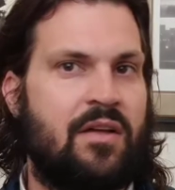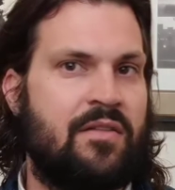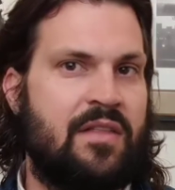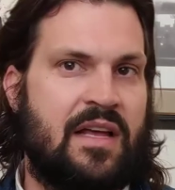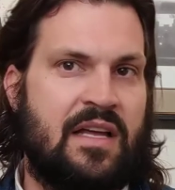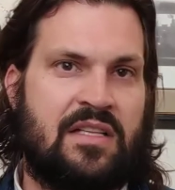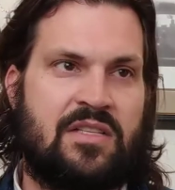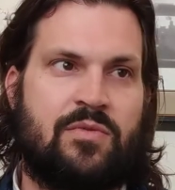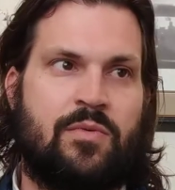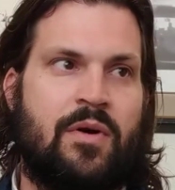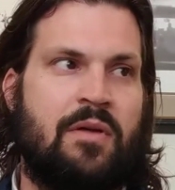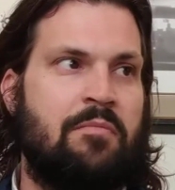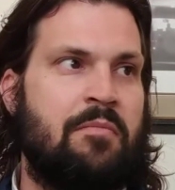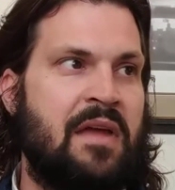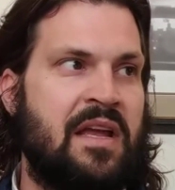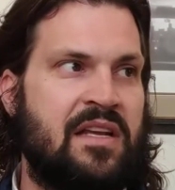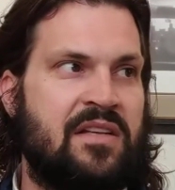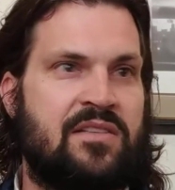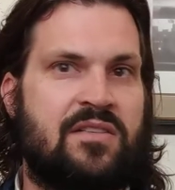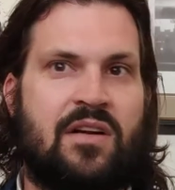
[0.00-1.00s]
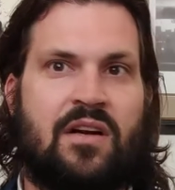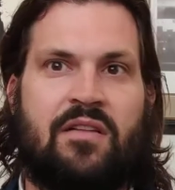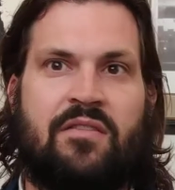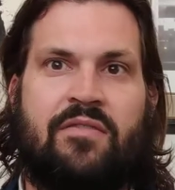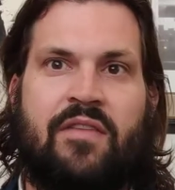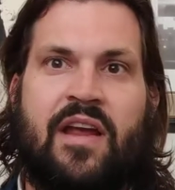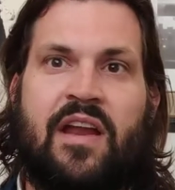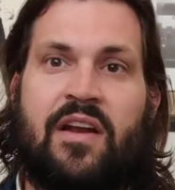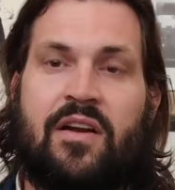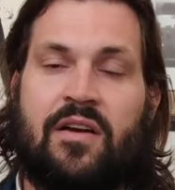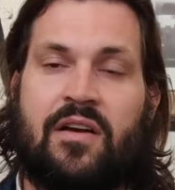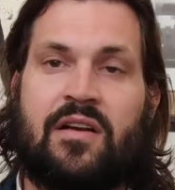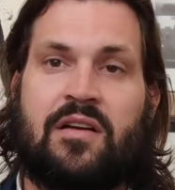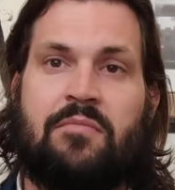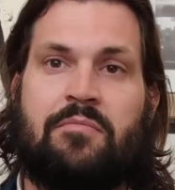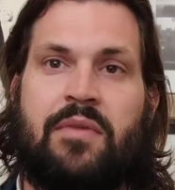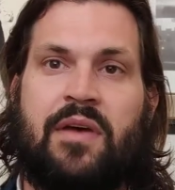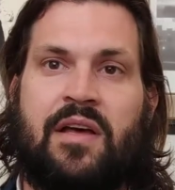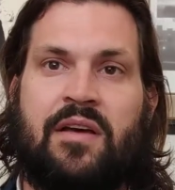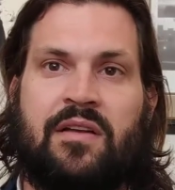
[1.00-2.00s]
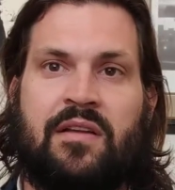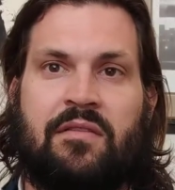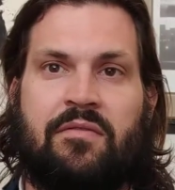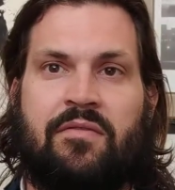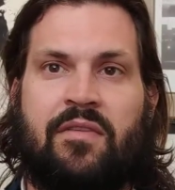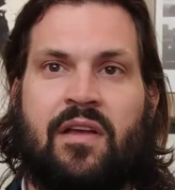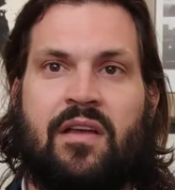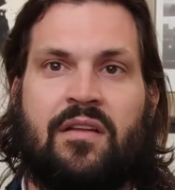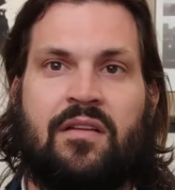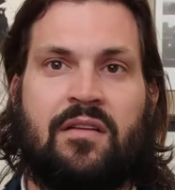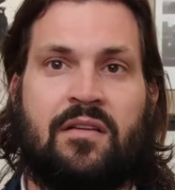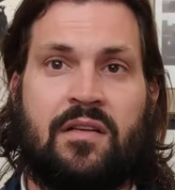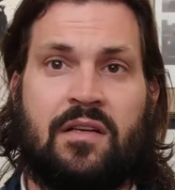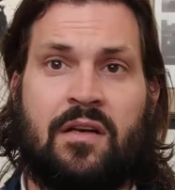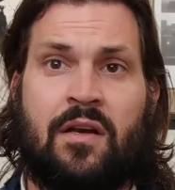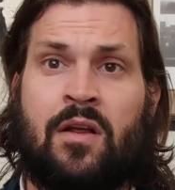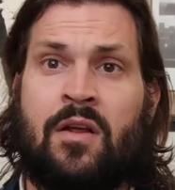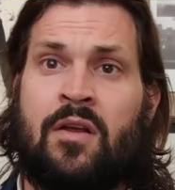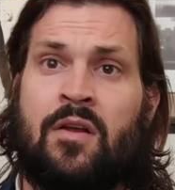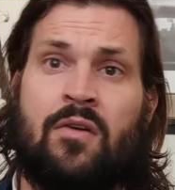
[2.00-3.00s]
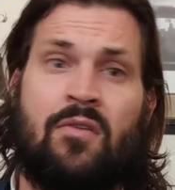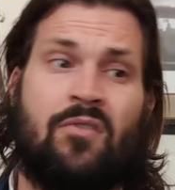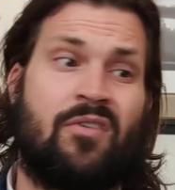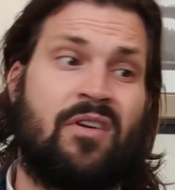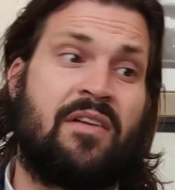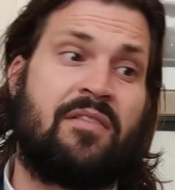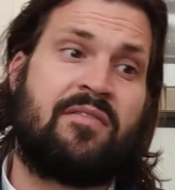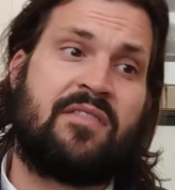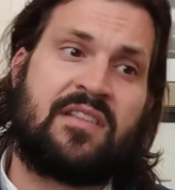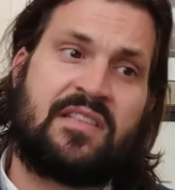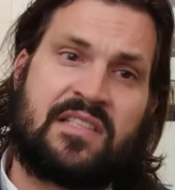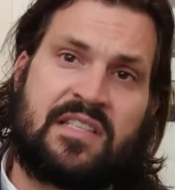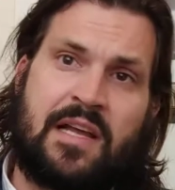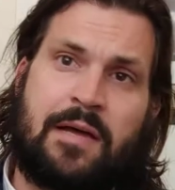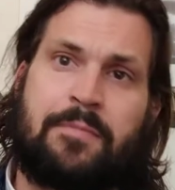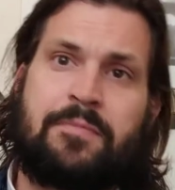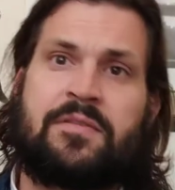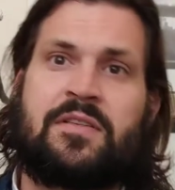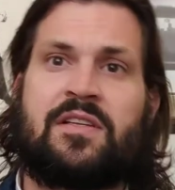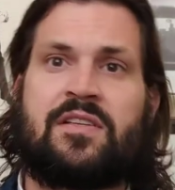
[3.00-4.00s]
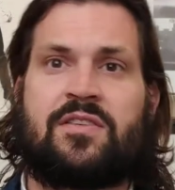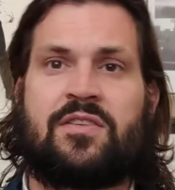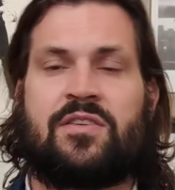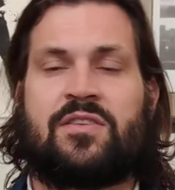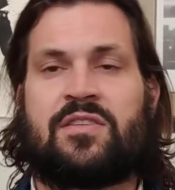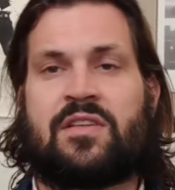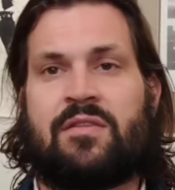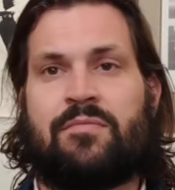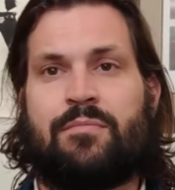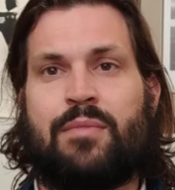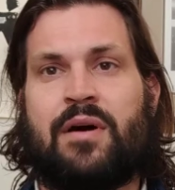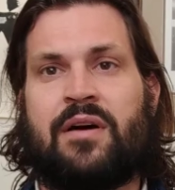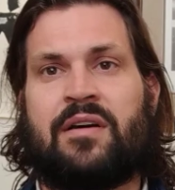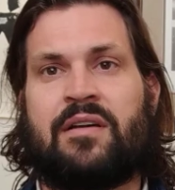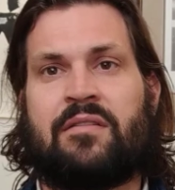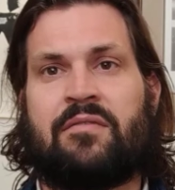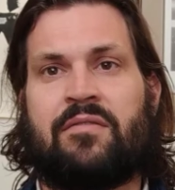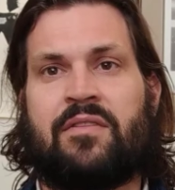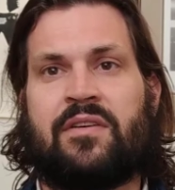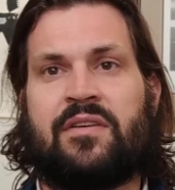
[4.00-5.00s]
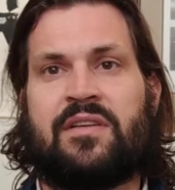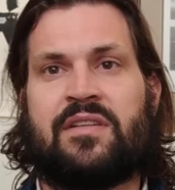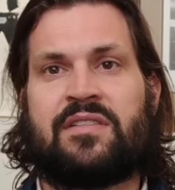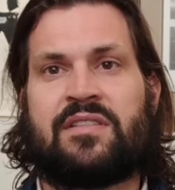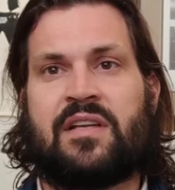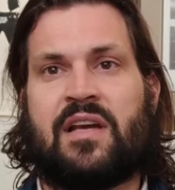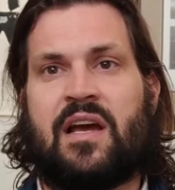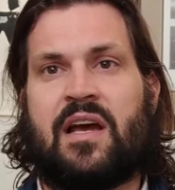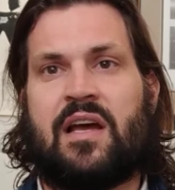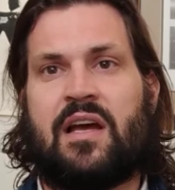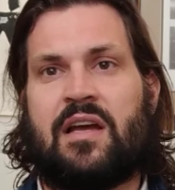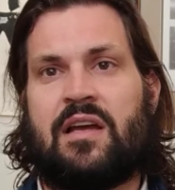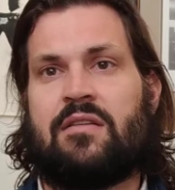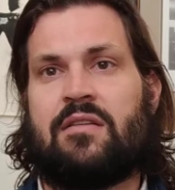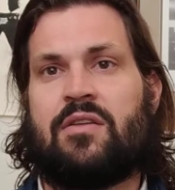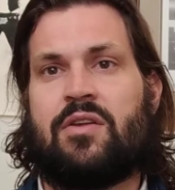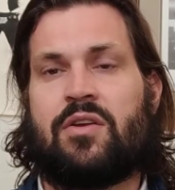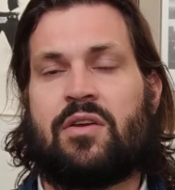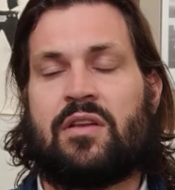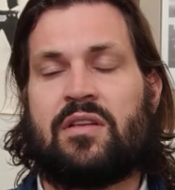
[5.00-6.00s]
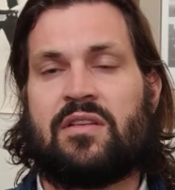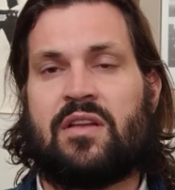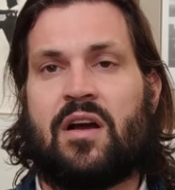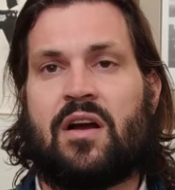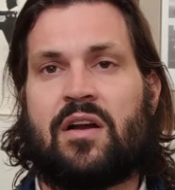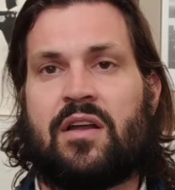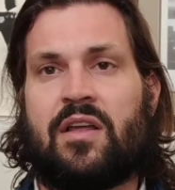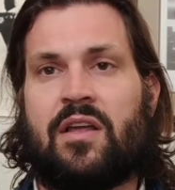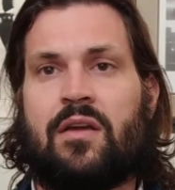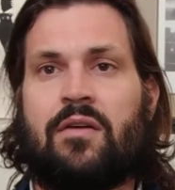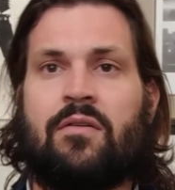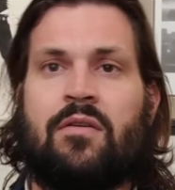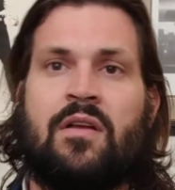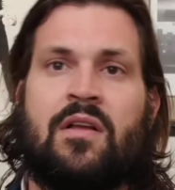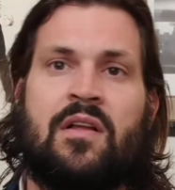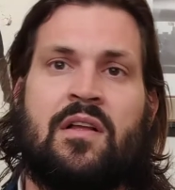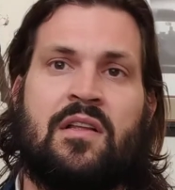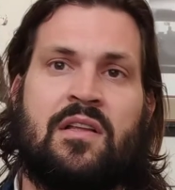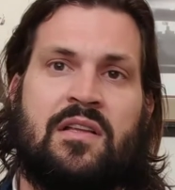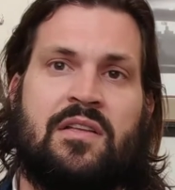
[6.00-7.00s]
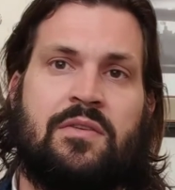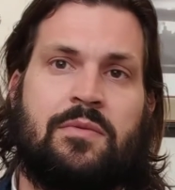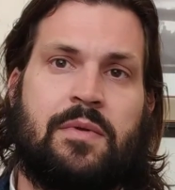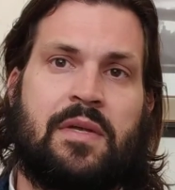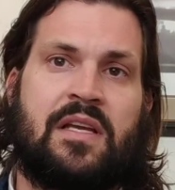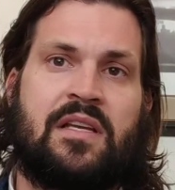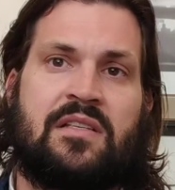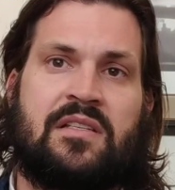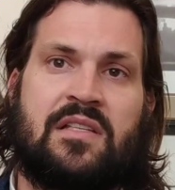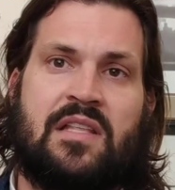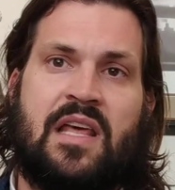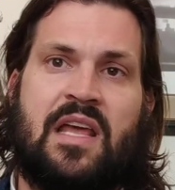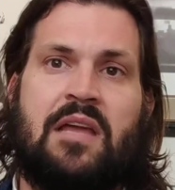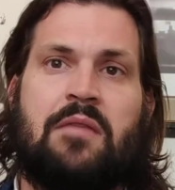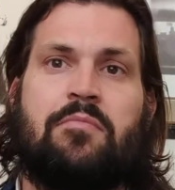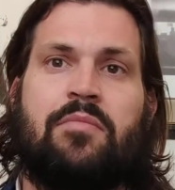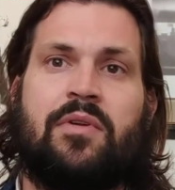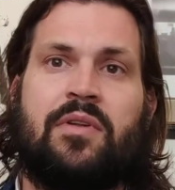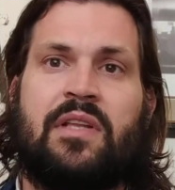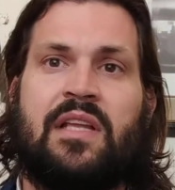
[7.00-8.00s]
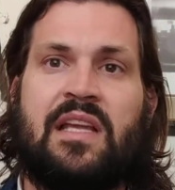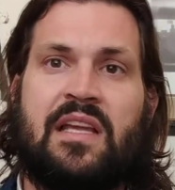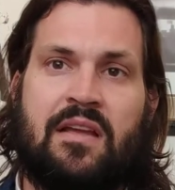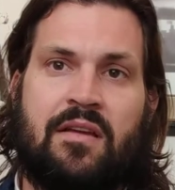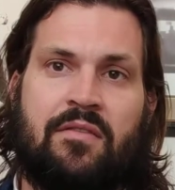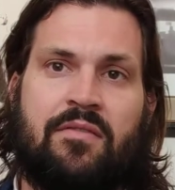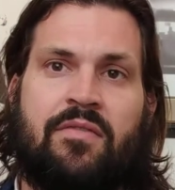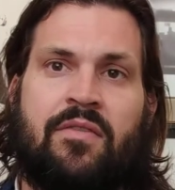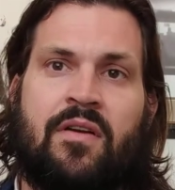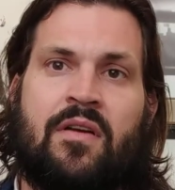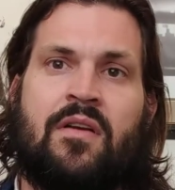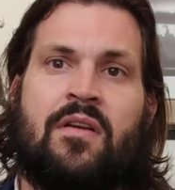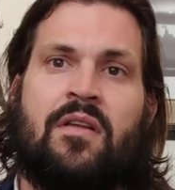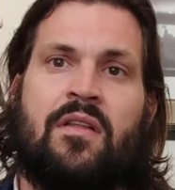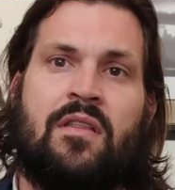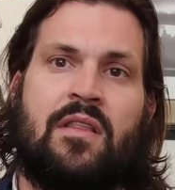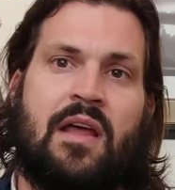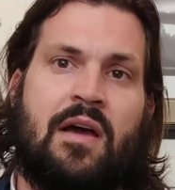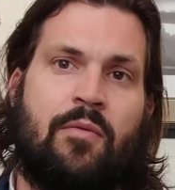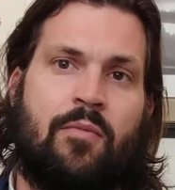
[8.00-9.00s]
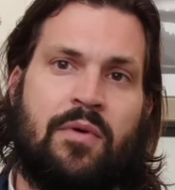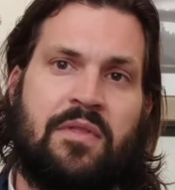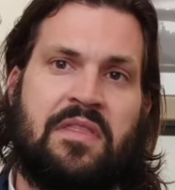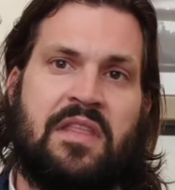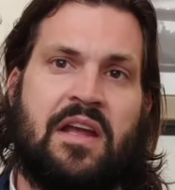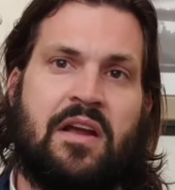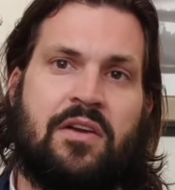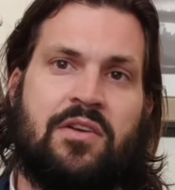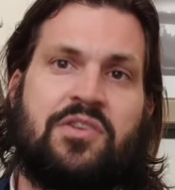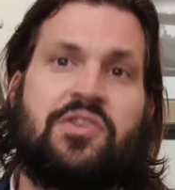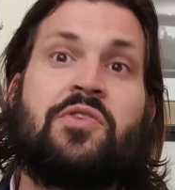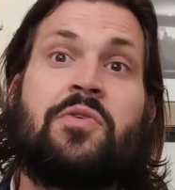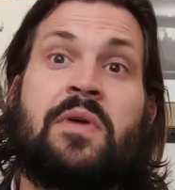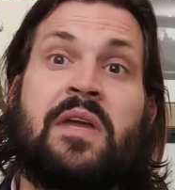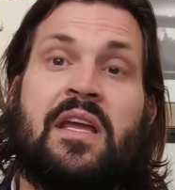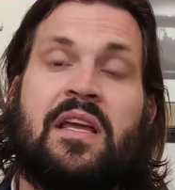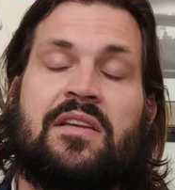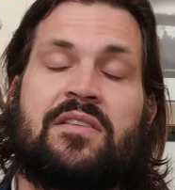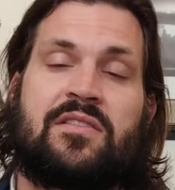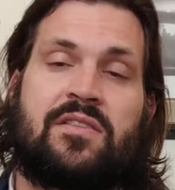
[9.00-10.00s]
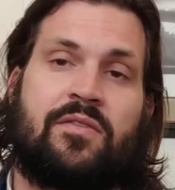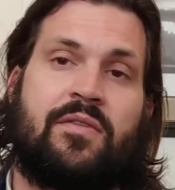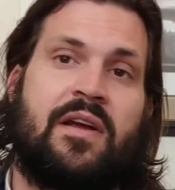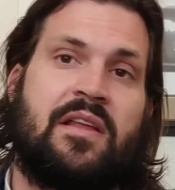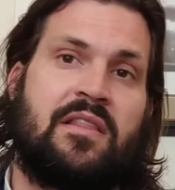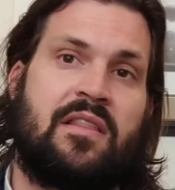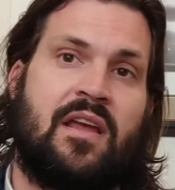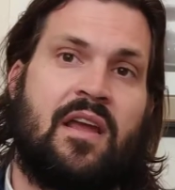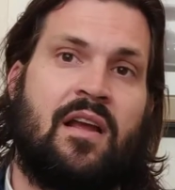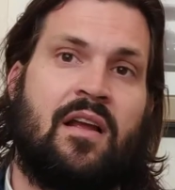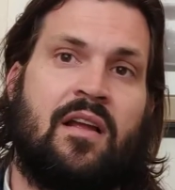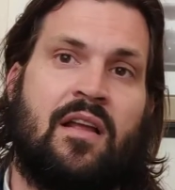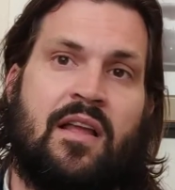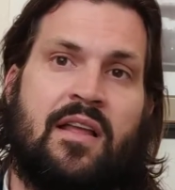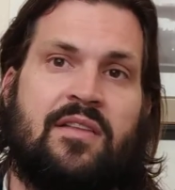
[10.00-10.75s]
That's what makes Darth Vader a compelling villain, or even the stepsisters compelling villains, you can argue, is because they believe that what they are doing is the right thing.